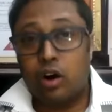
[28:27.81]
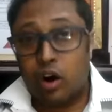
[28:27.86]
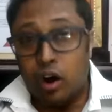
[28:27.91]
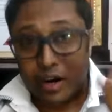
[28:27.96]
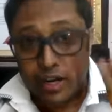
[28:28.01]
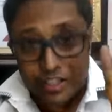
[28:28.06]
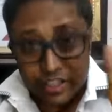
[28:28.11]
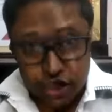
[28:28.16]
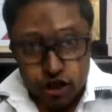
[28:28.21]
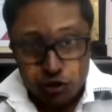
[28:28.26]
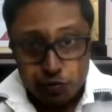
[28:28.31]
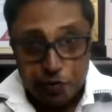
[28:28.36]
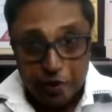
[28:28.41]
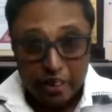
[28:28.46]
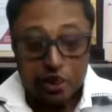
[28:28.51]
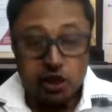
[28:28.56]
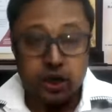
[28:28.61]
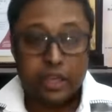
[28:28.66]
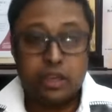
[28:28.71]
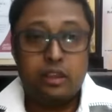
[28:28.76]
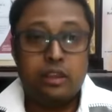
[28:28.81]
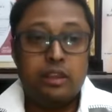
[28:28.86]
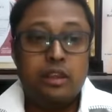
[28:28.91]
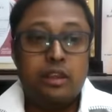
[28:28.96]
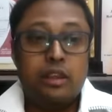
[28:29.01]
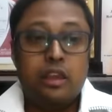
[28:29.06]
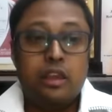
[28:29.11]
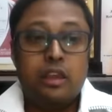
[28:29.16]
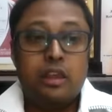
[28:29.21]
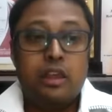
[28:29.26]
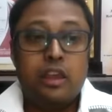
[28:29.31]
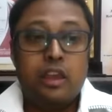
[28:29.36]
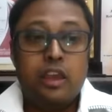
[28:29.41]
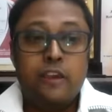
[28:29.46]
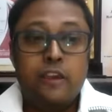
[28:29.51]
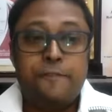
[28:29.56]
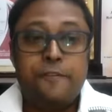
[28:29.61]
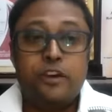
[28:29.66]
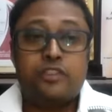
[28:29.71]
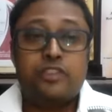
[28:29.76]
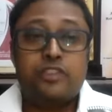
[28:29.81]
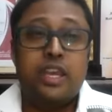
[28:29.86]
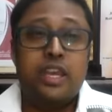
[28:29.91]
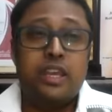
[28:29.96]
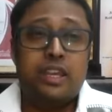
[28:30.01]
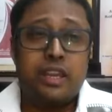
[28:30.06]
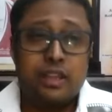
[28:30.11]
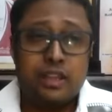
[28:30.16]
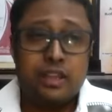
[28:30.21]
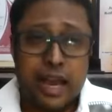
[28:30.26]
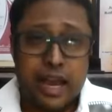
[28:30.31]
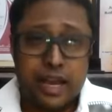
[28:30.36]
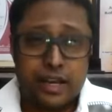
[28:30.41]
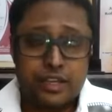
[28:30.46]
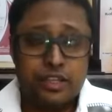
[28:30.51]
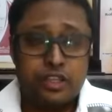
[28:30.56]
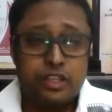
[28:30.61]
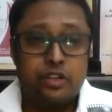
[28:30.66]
Honestly speaking, if you're thinking that